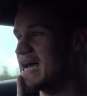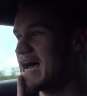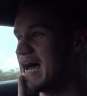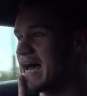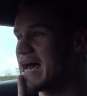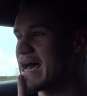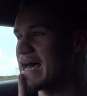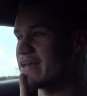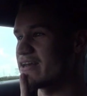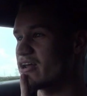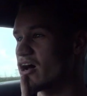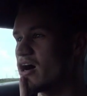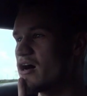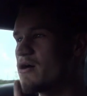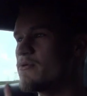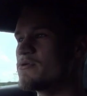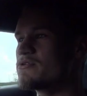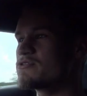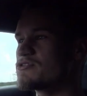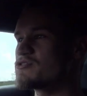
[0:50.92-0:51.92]
and
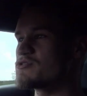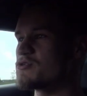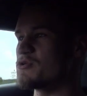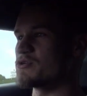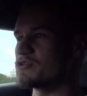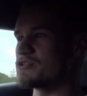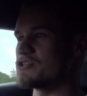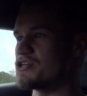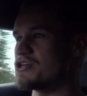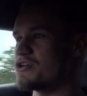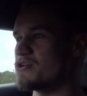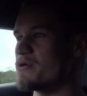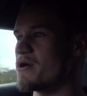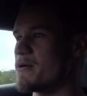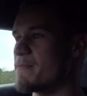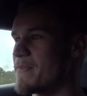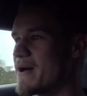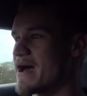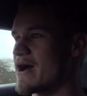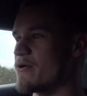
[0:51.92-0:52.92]
I want to talk to you
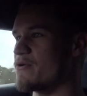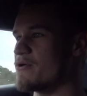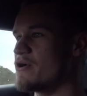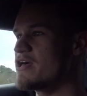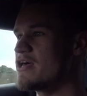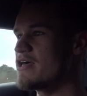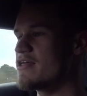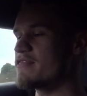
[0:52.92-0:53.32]
about